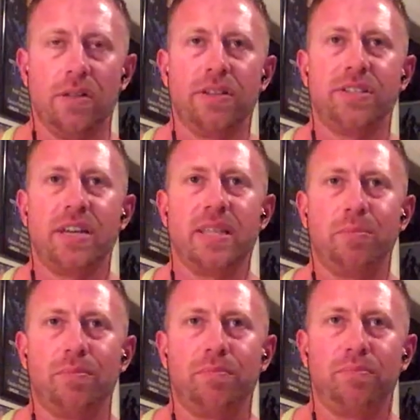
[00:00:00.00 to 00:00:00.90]
it's time
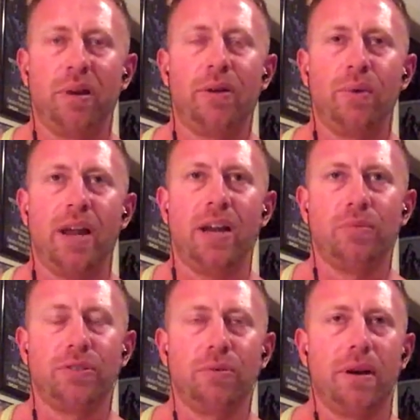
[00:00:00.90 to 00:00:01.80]
that Brett Ratner was
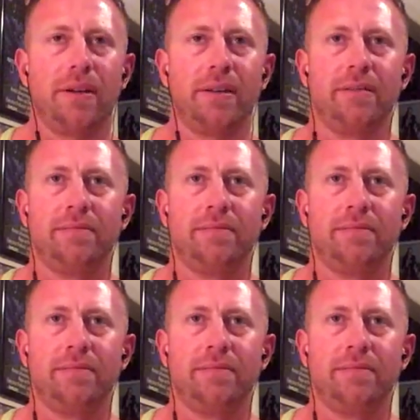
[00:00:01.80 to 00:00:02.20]
directing.